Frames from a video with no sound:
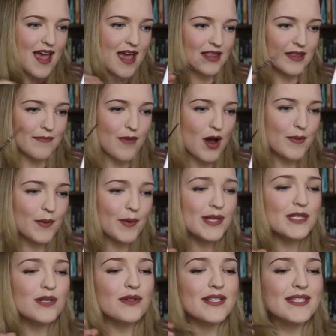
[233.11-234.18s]
and the moment
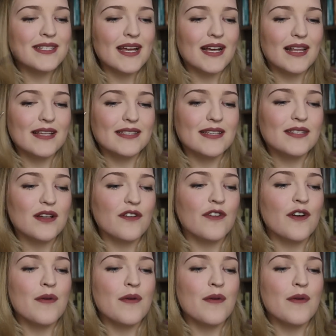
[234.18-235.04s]
we saw these necklaces of